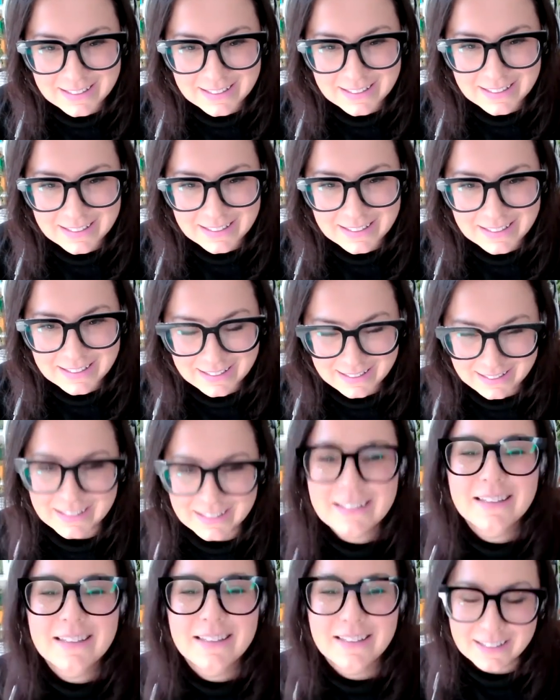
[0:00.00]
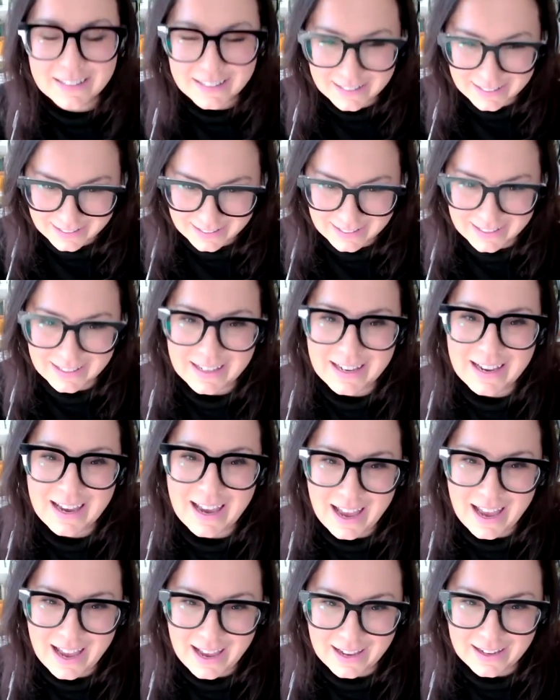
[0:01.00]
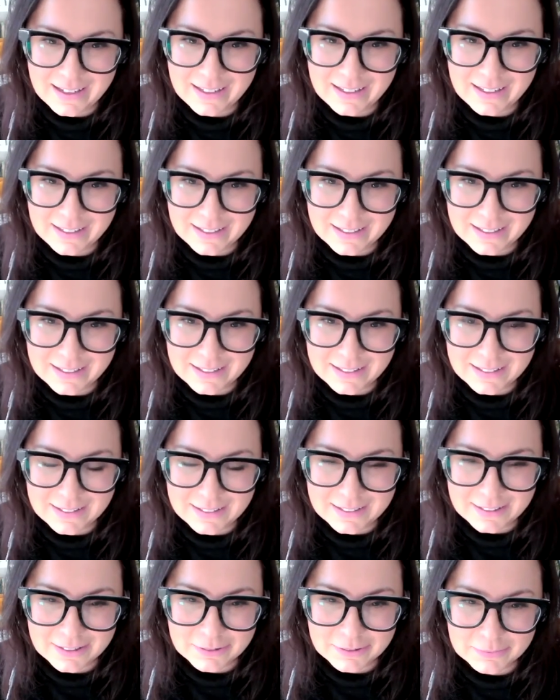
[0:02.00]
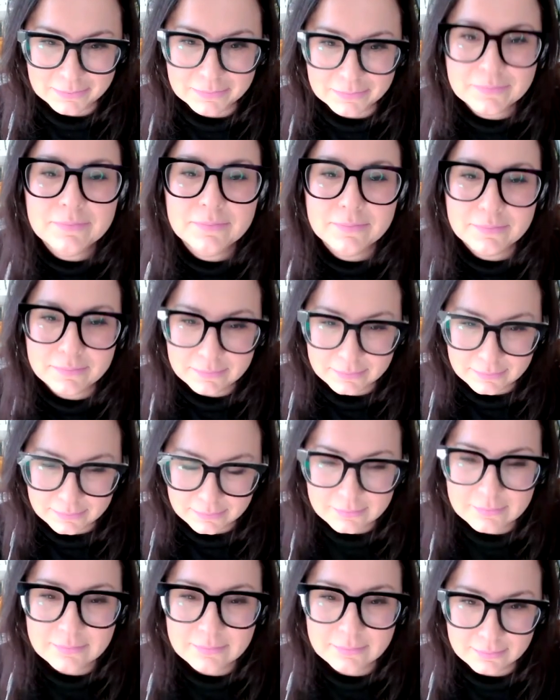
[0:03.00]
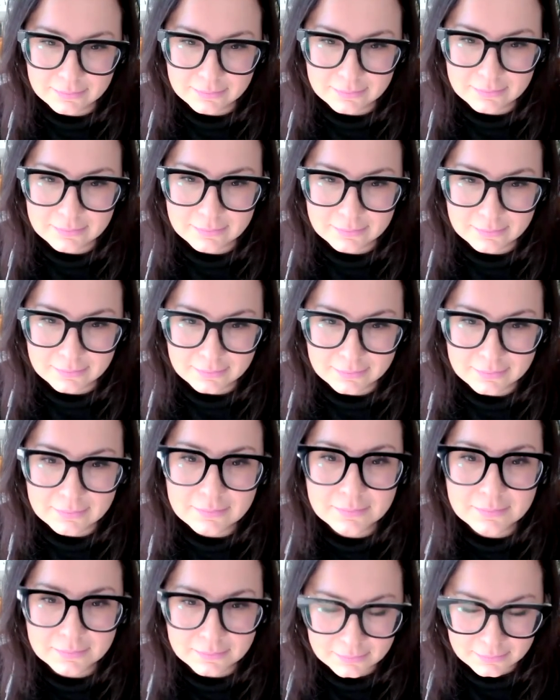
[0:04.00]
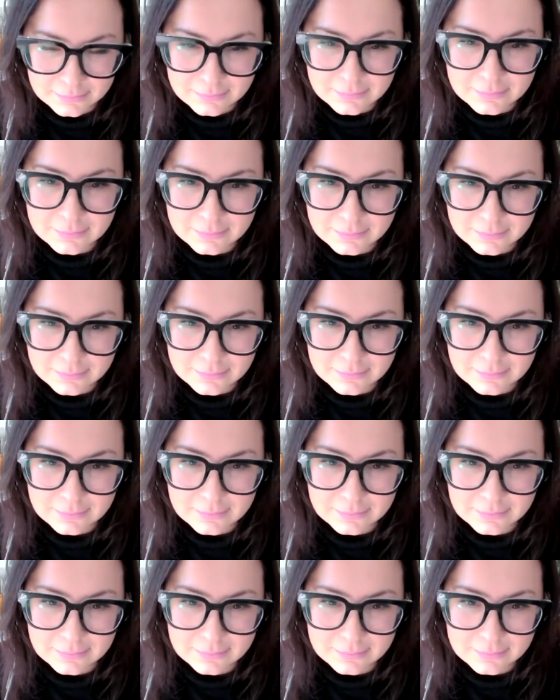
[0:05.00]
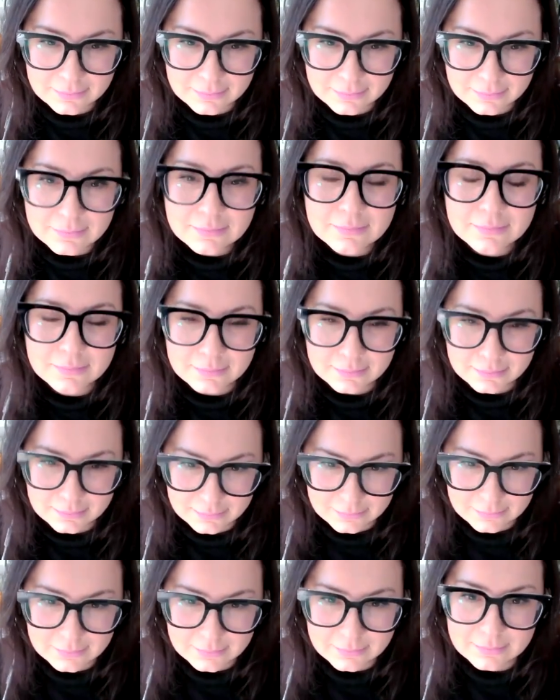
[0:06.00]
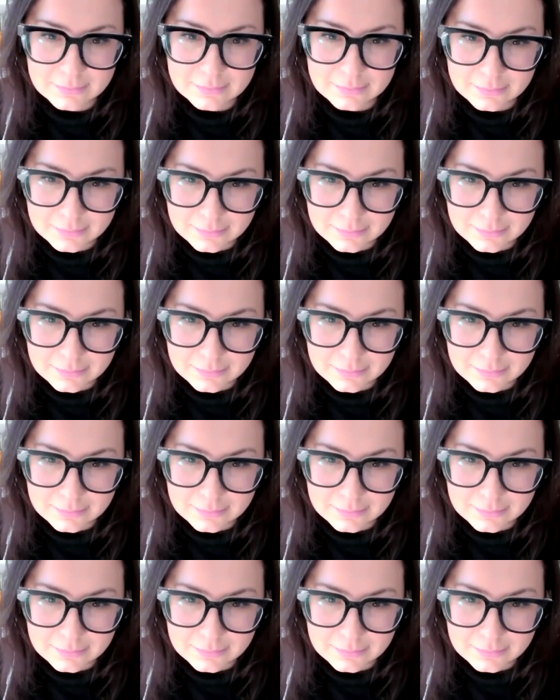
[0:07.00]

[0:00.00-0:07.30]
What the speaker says: This person isn't speaking.